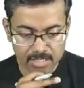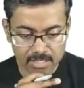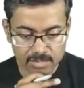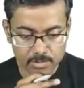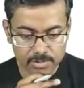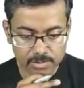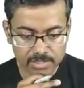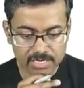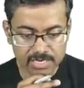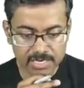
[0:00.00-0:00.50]

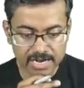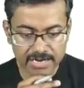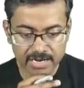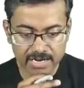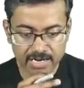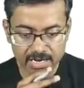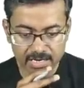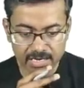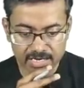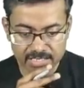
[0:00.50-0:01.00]
Harshvardhan, I
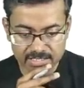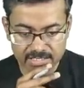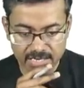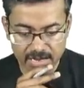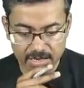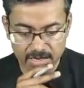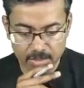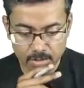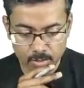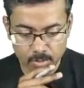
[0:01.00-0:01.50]
didn't
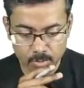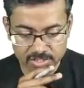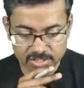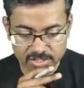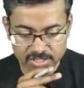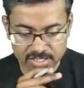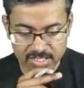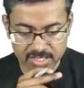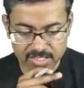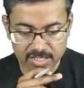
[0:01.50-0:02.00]
understand your
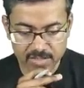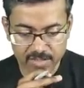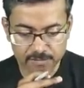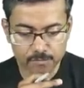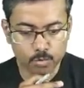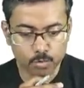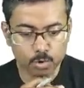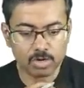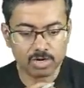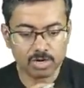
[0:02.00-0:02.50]
question. Is it
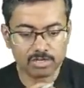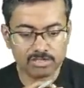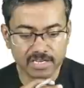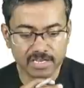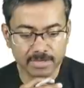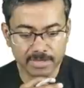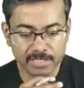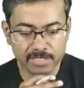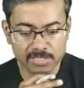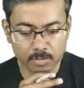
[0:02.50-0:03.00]
four or
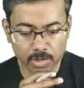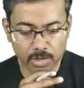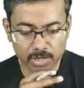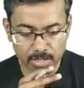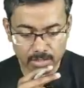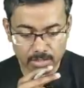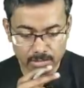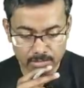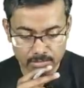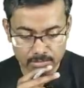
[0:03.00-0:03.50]
three means
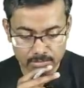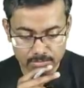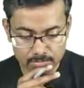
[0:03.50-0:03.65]
what?